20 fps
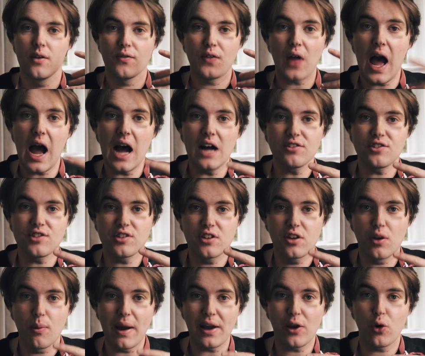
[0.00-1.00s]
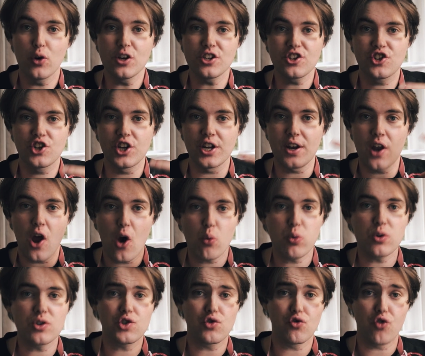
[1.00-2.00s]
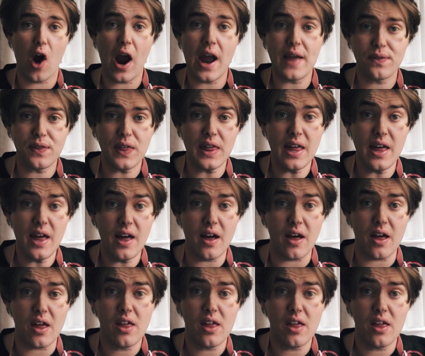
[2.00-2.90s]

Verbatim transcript: The answer to my question was right there,